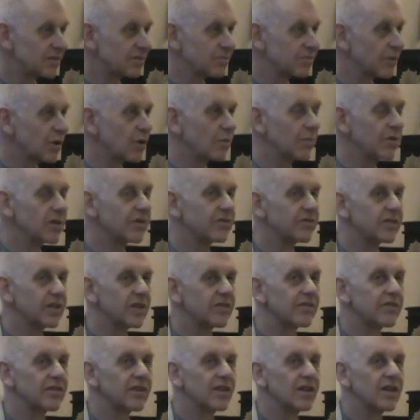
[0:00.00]
moment of
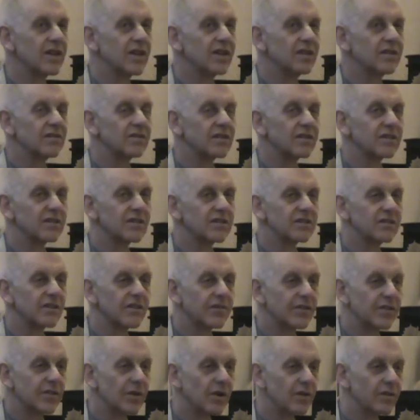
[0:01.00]
death.
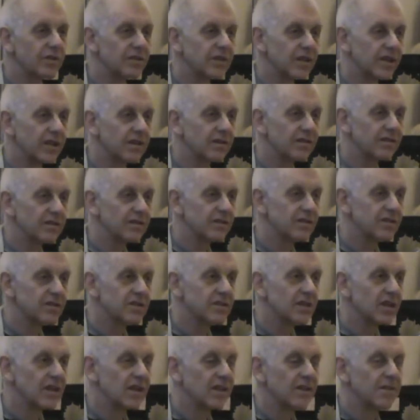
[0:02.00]
The thought there
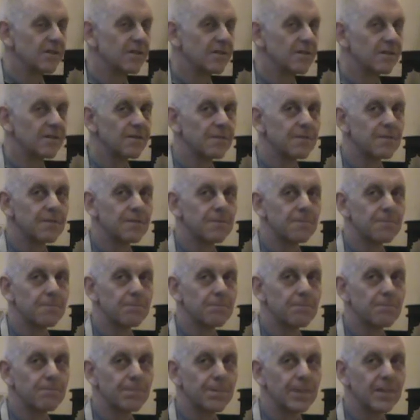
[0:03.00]
is
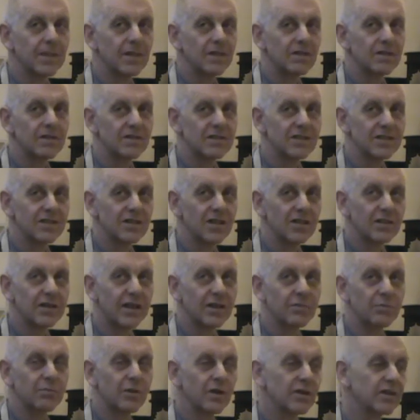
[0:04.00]
it's not
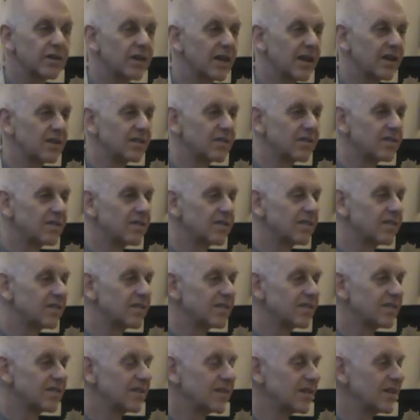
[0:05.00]
that one can,
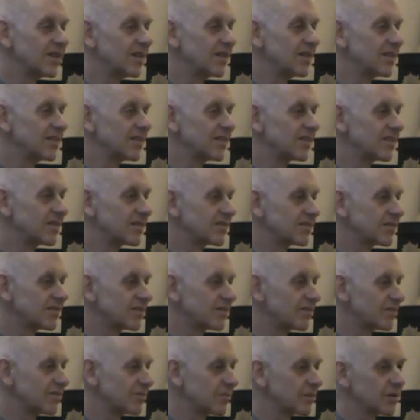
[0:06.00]

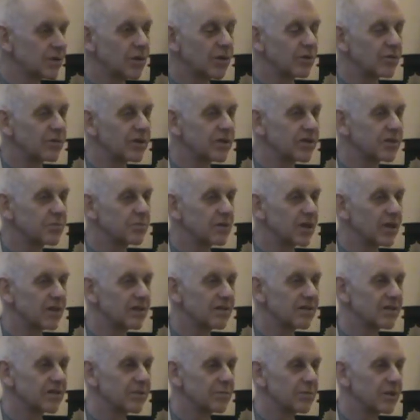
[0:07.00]
we know this, we
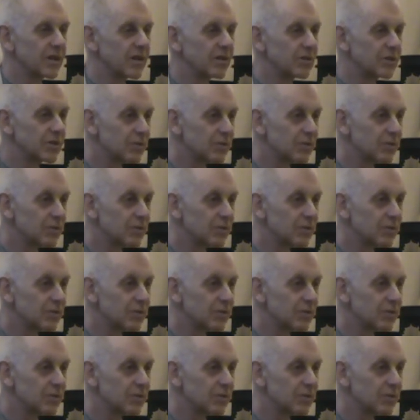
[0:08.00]
can